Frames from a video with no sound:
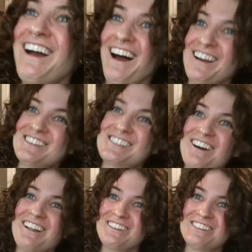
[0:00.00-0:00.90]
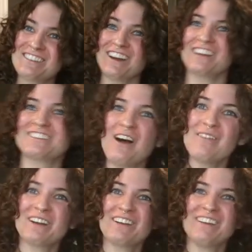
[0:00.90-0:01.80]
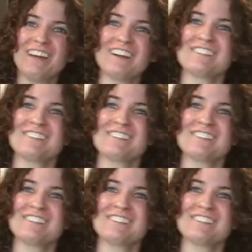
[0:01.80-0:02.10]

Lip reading: I saw that you just got a job in a curly hair